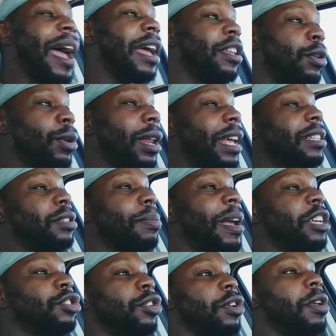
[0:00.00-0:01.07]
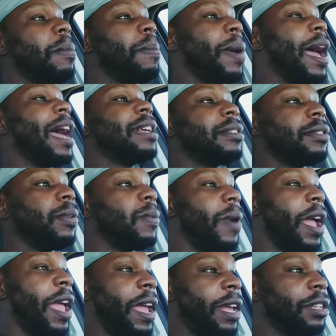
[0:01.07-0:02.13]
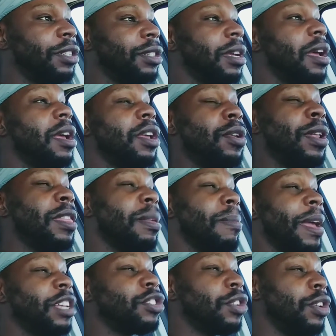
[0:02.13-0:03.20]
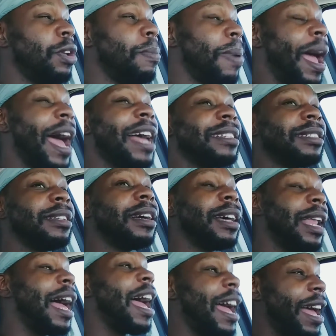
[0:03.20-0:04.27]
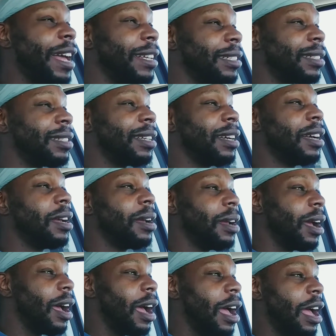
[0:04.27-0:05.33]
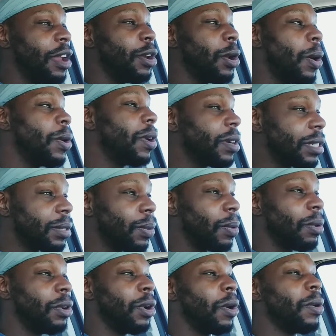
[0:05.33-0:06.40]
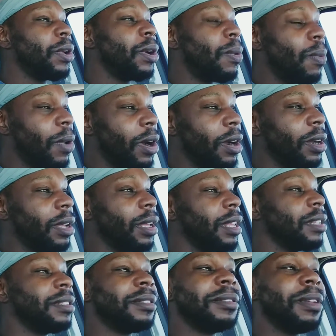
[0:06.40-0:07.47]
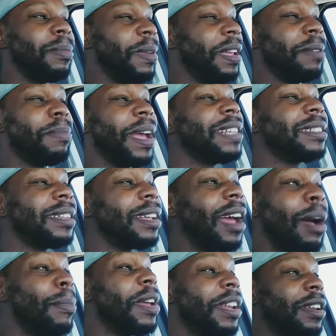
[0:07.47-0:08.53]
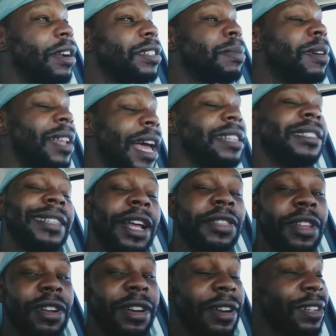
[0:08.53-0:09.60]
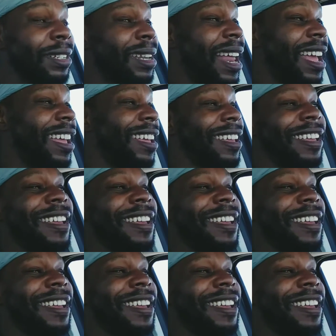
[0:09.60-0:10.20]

you need to make sure you pass the range. You need to make sure you pass the class. Know your work, and there's some classes out there that is like